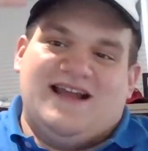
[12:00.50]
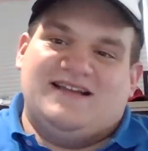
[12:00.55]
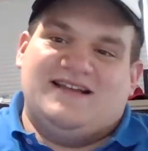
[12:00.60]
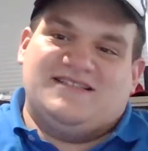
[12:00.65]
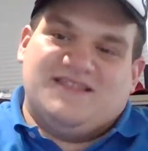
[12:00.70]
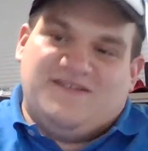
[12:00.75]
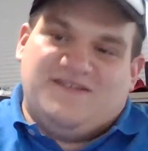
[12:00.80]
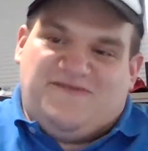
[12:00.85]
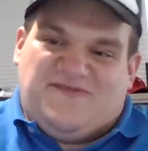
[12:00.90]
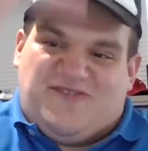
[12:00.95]

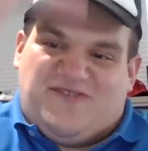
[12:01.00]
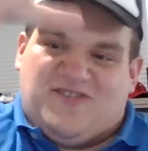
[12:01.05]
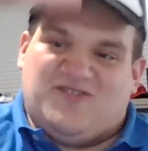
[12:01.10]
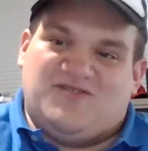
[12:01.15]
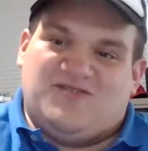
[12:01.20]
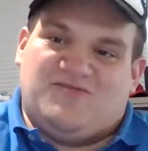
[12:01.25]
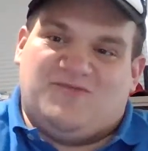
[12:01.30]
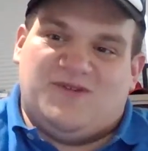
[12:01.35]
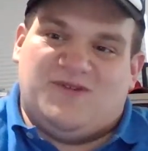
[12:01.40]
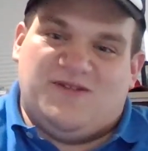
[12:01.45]
into the
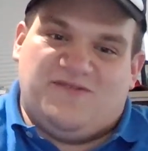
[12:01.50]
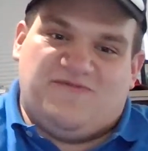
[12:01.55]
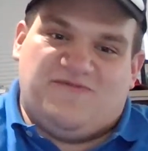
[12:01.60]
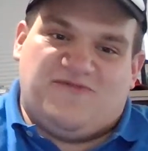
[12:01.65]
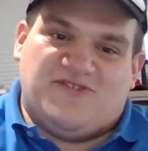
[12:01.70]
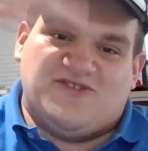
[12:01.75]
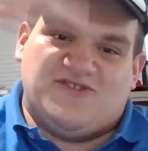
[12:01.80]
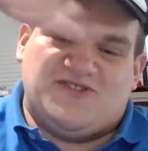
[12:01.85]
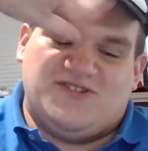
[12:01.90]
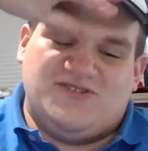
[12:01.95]
one of
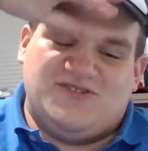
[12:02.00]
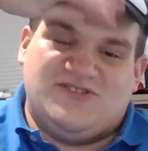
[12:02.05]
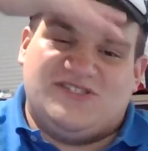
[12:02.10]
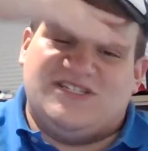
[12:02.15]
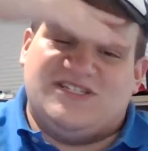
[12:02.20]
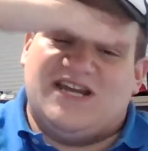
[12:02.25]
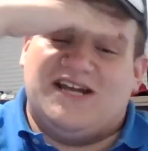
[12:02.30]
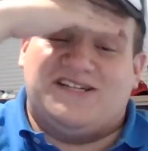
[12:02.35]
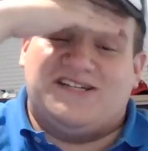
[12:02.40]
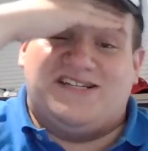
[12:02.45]
the first 2
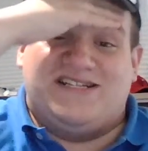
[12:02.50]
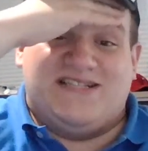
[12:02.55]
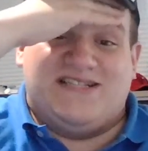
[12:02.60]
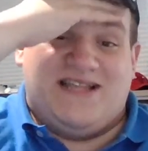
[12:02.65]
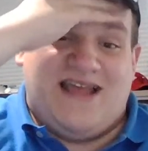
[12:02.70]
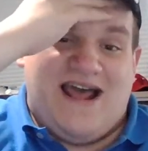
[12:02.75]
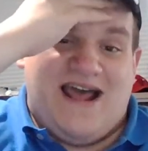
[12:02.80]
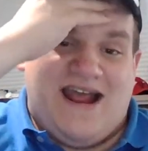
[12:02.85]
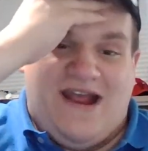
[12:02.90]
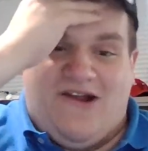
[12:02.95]

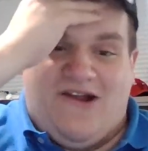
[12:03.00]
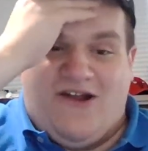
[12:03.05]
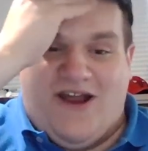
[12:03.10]
sections in that